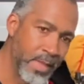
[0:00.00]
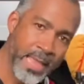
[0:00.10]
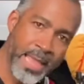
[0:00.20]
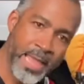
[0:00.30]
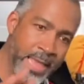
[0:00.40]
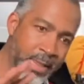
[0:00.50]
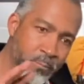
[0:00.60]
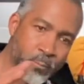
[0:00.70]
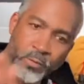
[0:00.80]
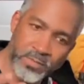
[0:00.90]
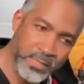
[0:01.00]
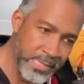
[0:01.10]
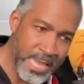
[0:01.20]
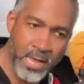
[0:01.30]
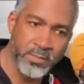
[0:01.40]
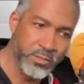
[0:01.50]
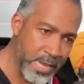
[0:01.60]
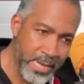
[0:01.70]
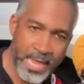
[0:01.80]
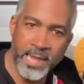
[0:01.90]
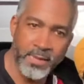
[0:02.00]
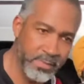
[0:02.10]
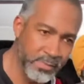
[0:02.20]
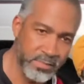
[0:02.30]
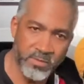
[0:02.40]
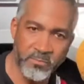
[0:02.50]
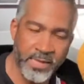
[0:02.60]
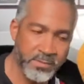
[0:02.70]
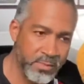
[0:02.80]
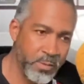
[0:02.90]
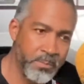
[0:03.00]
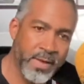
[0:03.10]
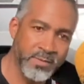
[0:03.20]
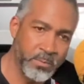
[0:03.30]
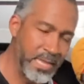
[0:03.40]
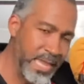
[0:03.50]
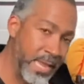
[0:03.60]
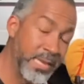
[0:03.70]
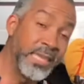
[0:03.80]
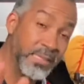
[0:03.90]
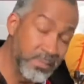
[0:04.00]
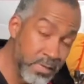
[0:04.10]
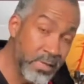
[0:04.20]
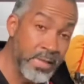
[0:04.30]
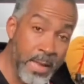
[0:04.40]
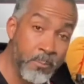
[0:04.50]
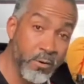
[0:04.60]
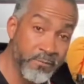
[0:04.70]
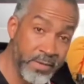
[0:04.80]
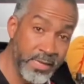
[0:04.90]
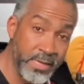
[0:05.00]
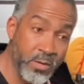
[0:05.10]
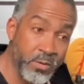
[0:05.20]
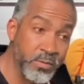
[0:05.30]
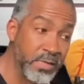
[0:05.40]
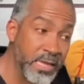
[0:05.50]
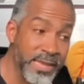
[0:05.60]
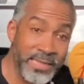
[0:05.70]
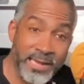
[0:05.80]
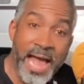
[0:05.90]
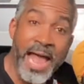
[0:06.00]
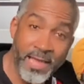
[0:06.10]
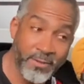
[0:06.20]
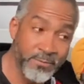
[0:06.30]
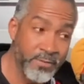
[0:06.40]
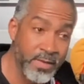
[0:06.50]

And we'll sit down and try to edit this as best as we possibly can. He's done a lot more videos than I have,